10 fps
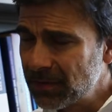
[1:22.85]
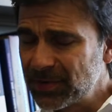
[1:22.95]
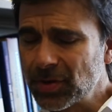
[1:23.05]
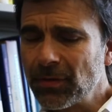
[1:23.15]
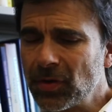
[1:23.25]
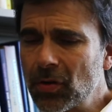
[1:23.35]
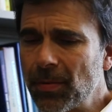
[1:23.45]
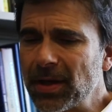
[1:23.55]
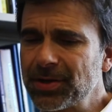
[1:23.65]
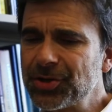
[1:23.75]
So if local
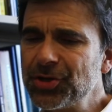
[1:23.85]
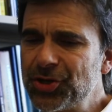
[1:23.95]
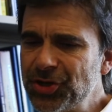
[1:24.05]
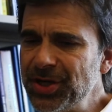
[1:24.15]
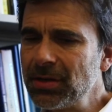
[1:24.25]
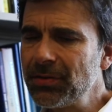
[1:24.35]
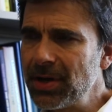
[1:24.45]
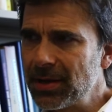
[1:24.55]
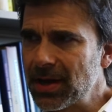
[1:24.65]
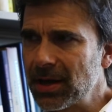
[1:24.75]
politicians shield the
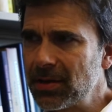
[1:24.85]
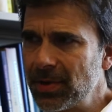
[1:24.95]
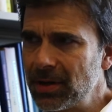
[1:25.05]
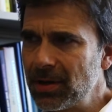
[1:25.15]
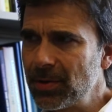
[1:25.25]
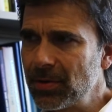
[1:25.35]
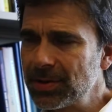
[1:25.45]
undocumented immigrants,